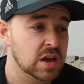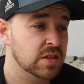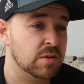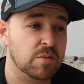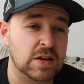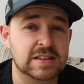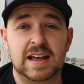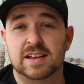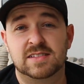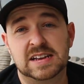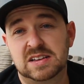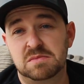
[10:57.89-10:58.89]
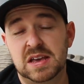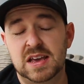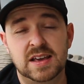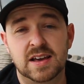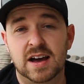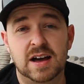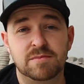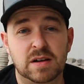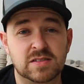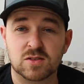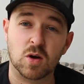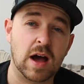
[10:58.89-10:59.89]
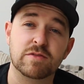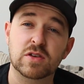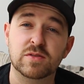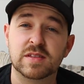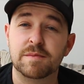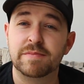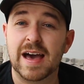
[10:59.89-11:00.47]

They were fantastic to me. I still haven't used them